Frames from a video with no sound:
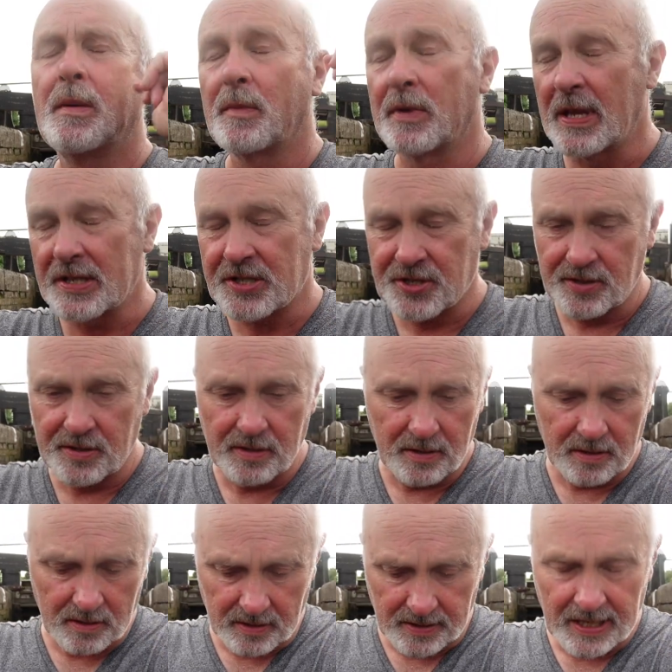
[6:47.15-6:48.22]
That's
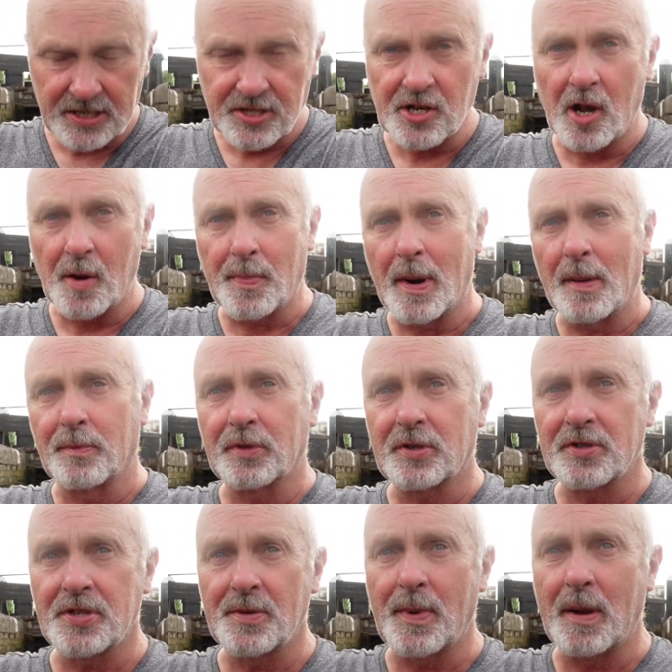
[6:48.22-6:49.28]
not a problem
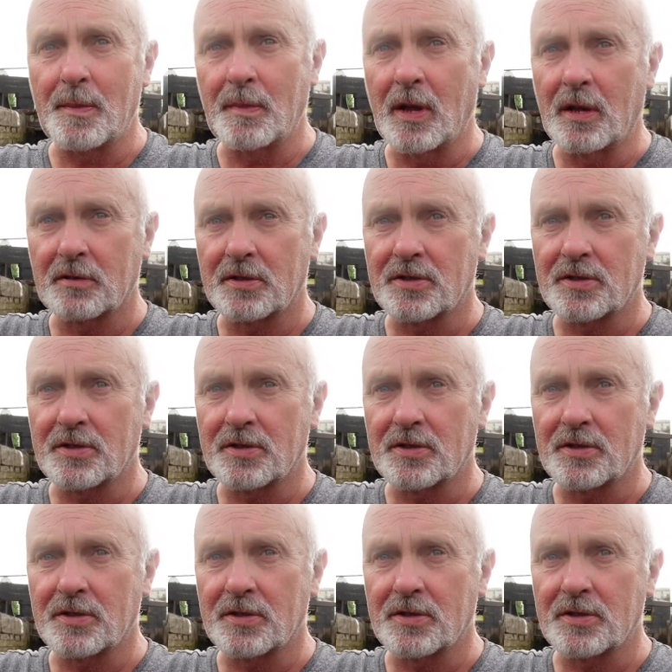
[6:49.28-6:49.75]
because the bottom lock,